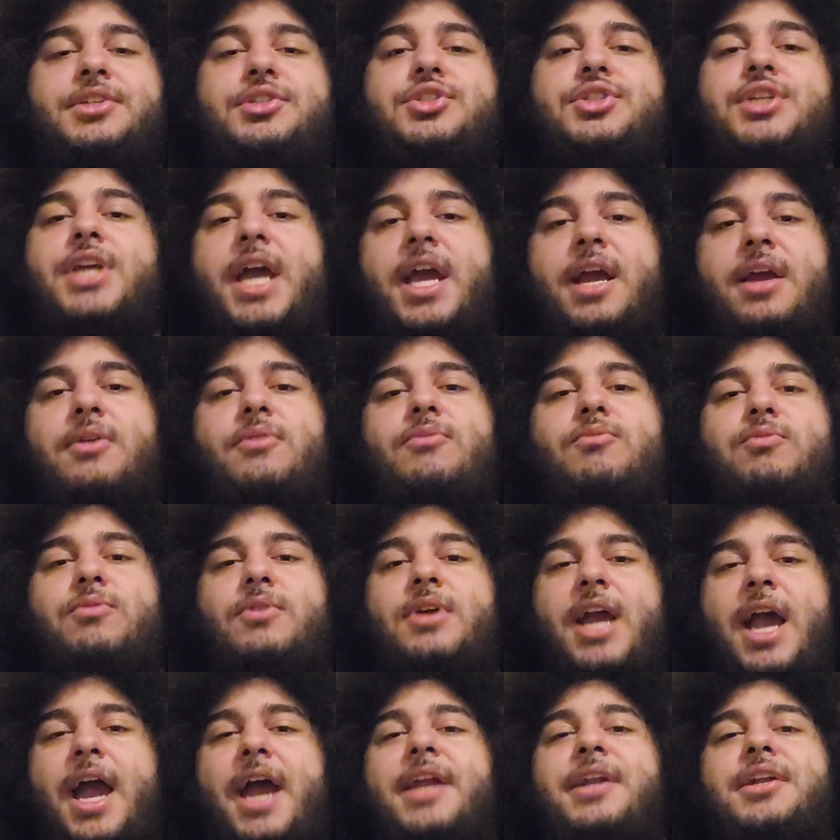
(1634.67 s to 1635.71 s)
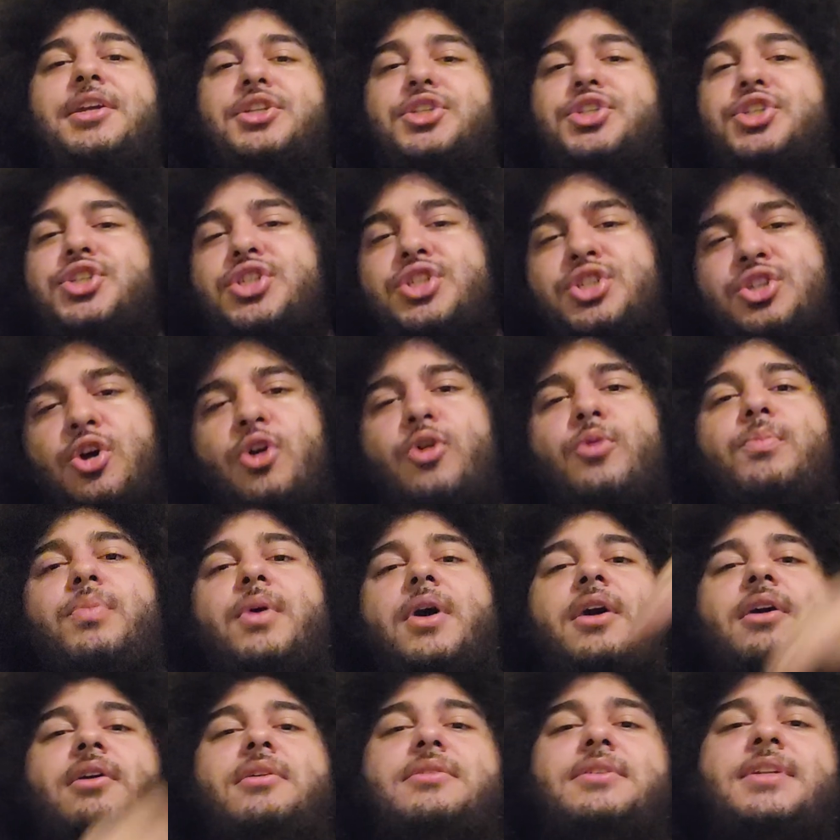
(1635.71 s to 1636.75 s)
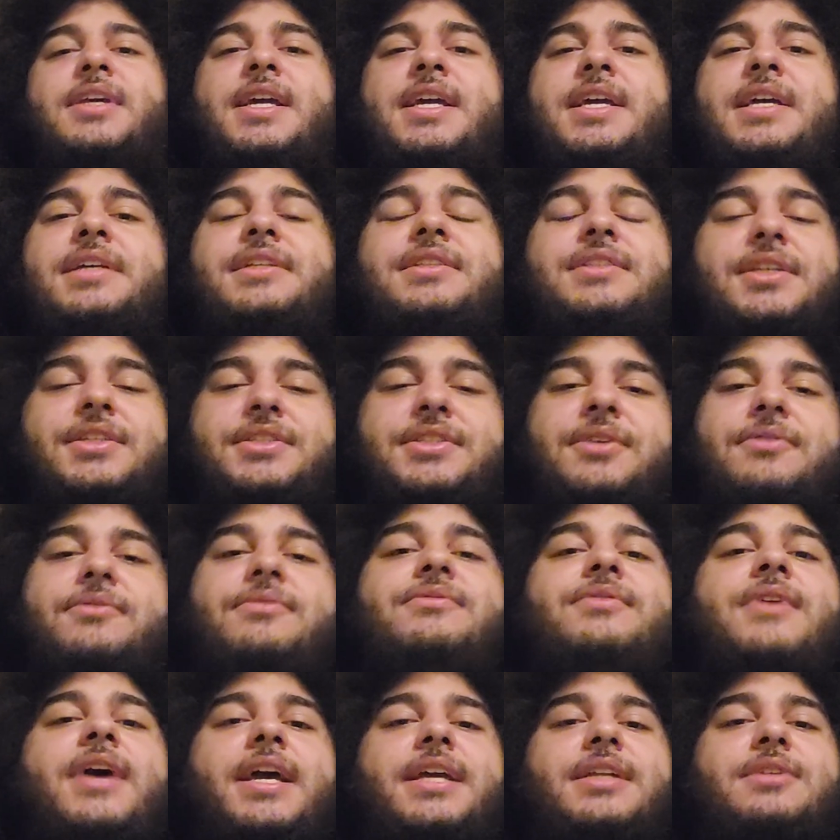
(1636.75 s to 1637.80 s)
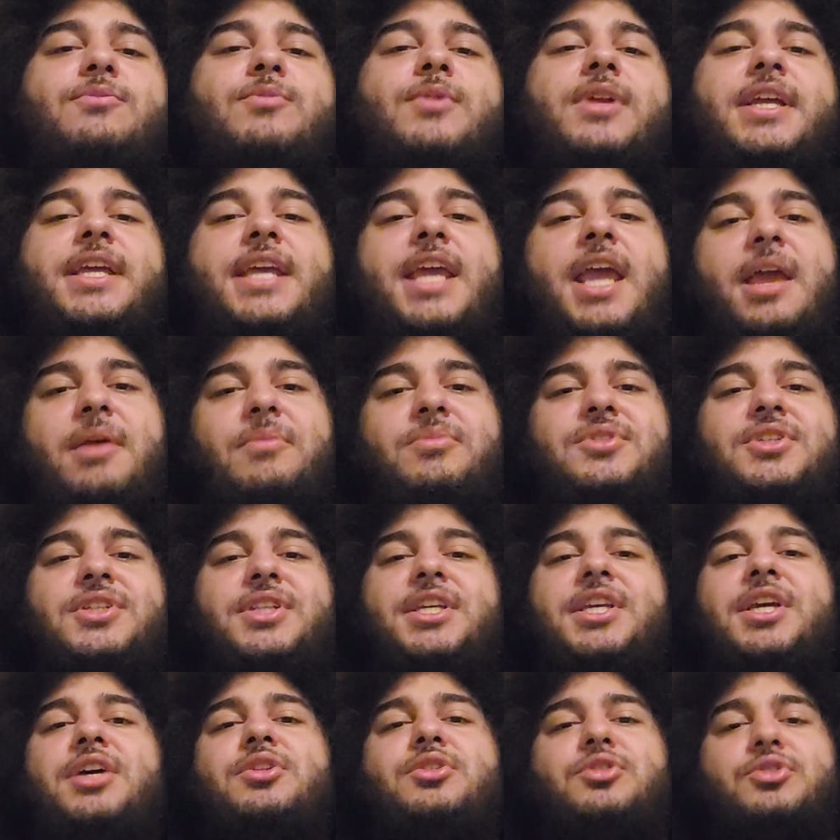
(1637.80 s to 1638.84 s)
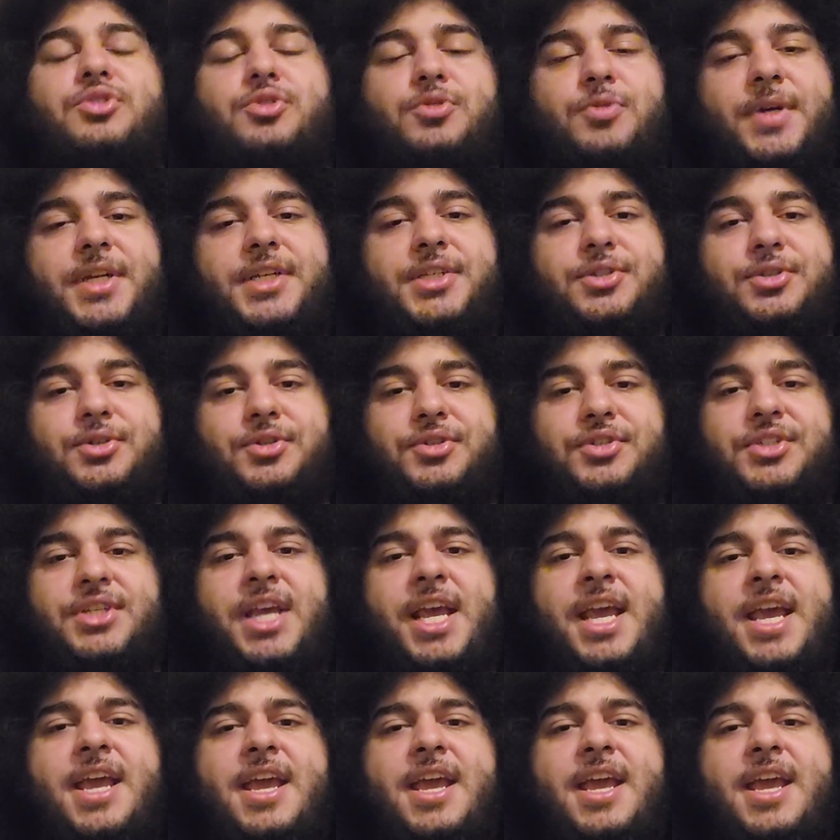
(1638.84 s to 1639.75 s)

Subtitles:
Jack kind of snowballed this effect when it came to the other creatures